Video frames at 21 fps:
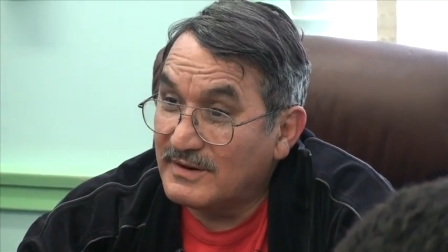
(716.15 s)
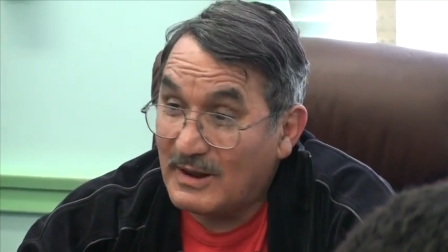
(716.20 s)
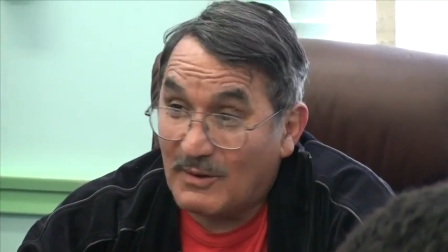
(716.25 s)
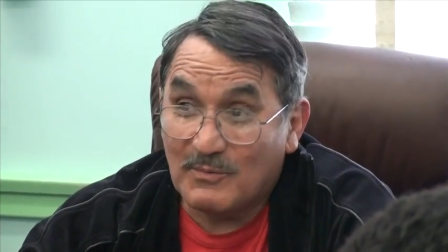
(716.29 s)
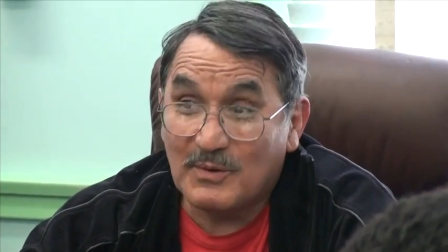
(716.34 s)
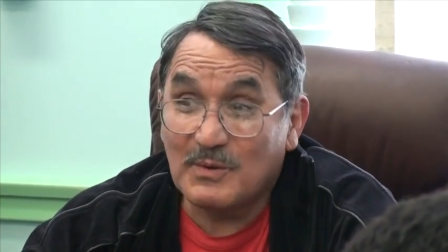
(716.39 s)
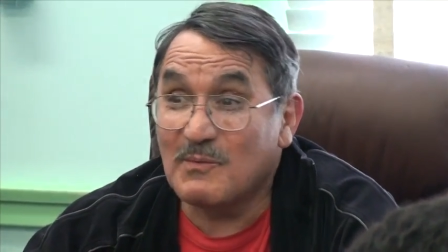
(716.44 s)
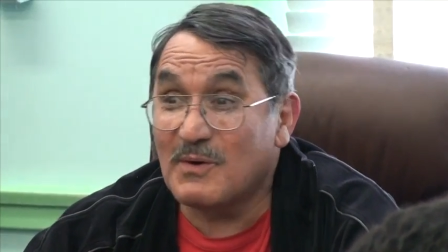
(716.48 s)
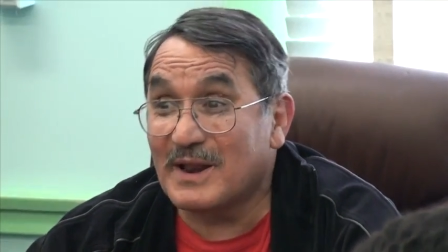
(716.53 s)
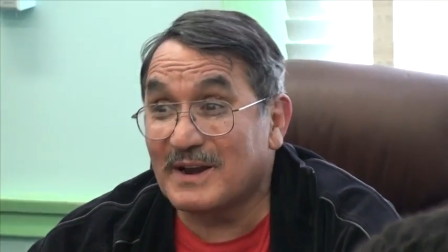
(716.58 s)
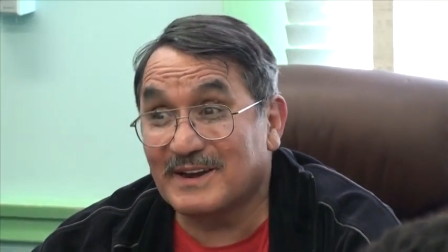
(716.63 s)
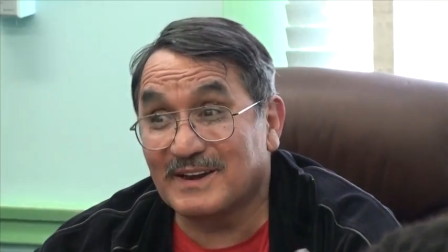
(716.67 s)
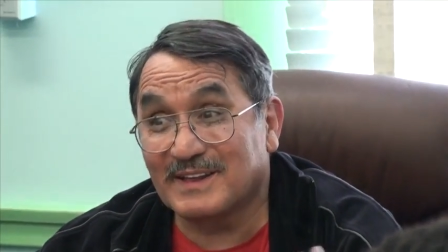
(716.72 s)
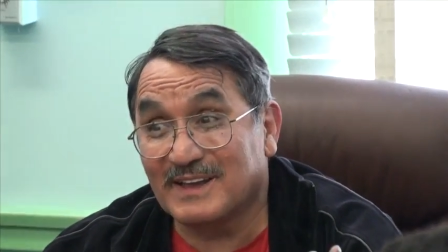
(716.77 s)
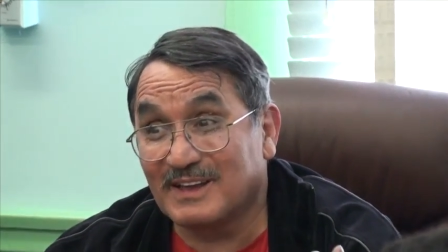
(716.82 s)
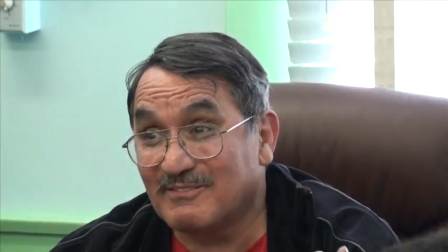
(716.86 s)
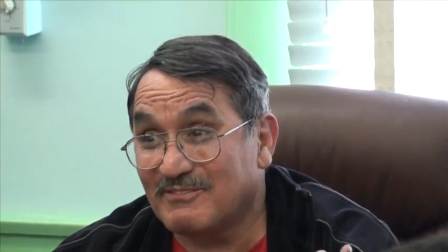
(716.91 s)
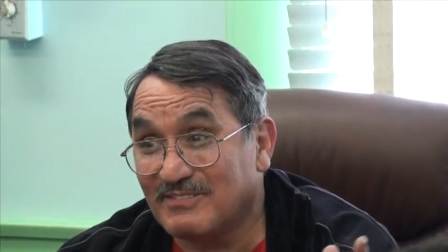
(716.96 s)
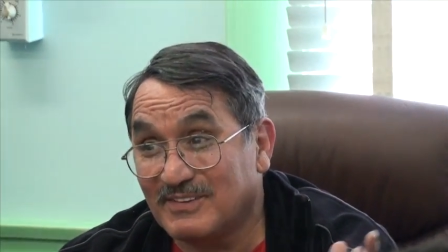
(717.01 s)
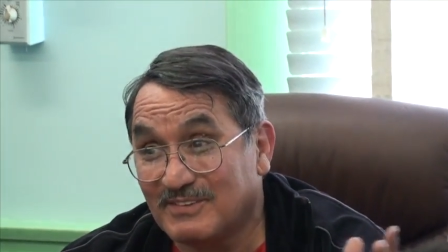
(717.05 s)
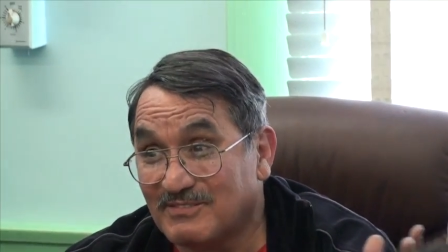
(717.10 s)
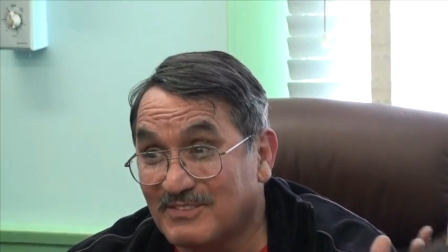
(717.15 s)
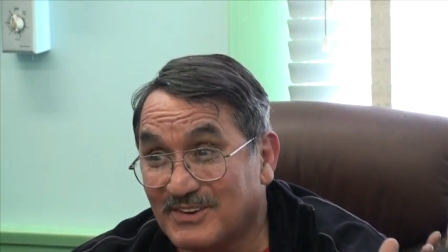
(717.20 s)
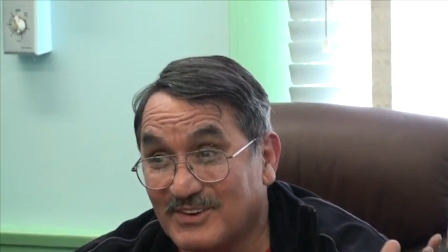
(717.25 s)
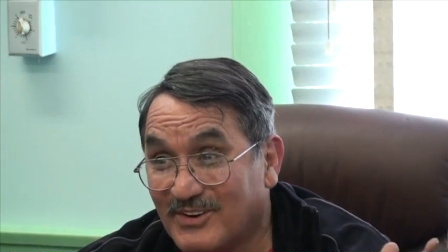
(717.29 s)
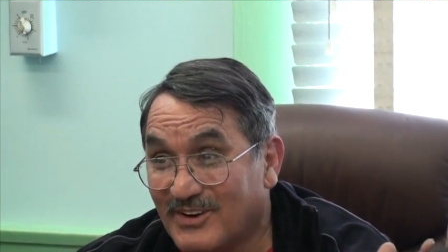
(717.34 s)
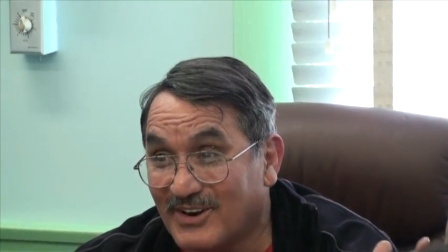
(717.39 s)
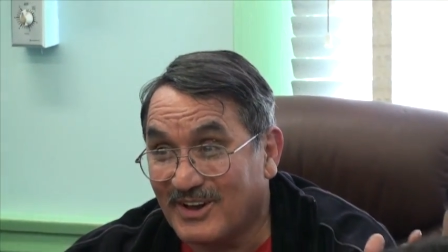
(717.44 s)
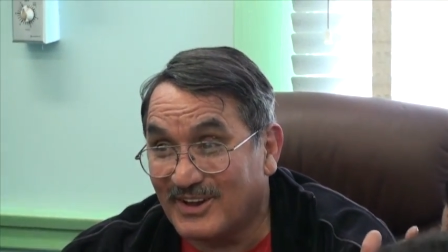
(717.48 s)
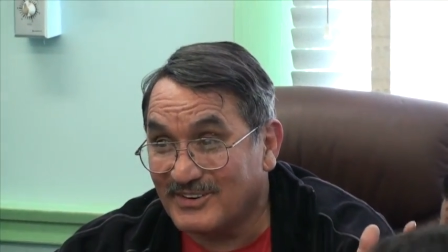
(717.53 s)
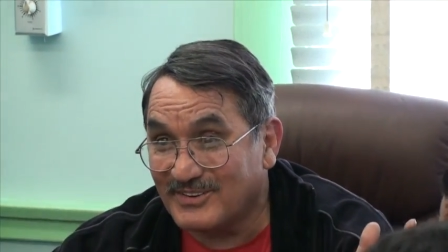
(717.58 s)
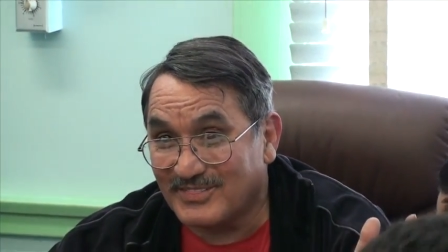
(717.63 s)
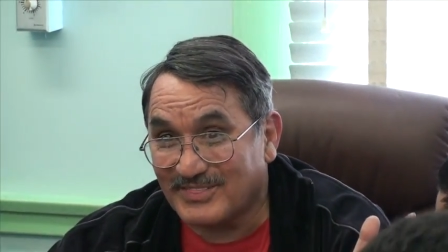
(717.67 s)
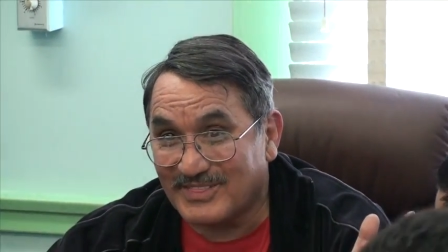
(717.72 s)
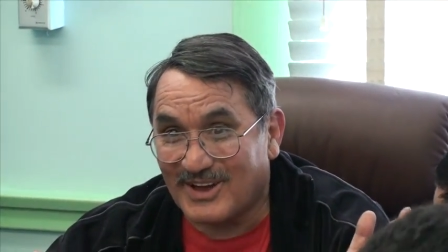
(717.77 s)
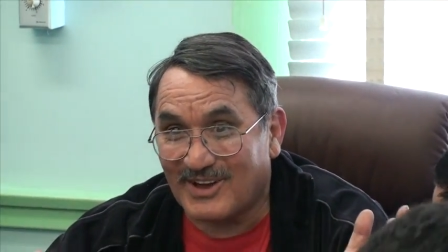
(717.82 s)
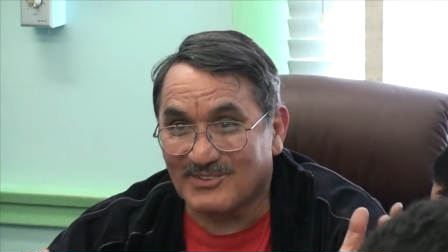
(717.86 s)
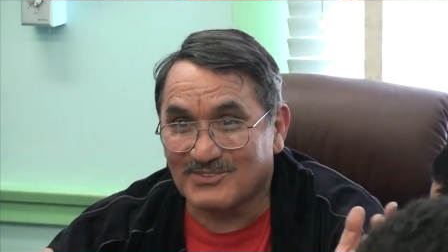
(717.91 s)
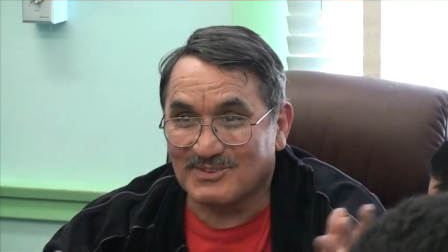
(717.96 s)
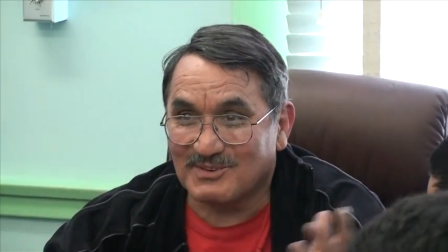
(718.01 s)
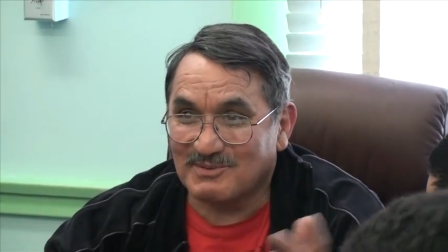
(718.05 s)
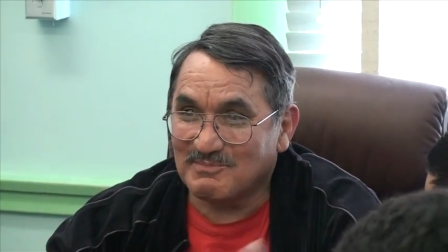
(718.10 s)
Now, we wanted to get fifty or a hundred
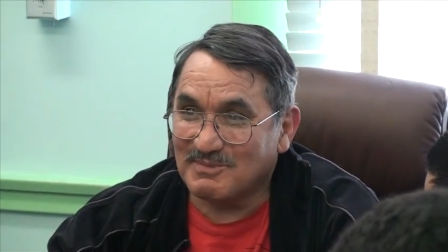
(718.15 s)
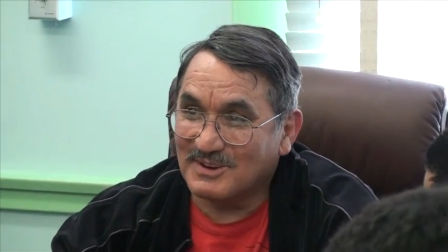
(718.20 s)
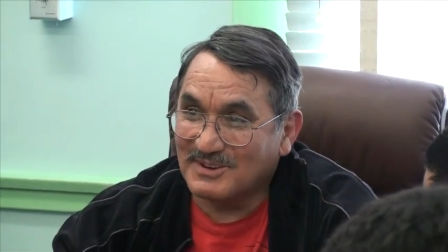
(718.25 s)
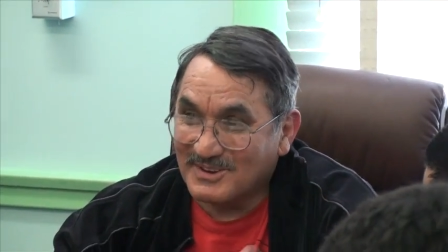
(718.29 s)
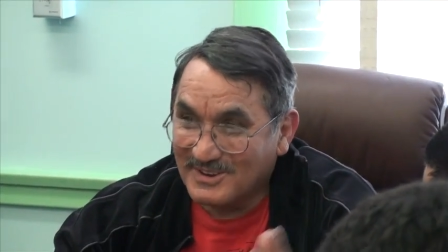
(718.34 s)
thousand.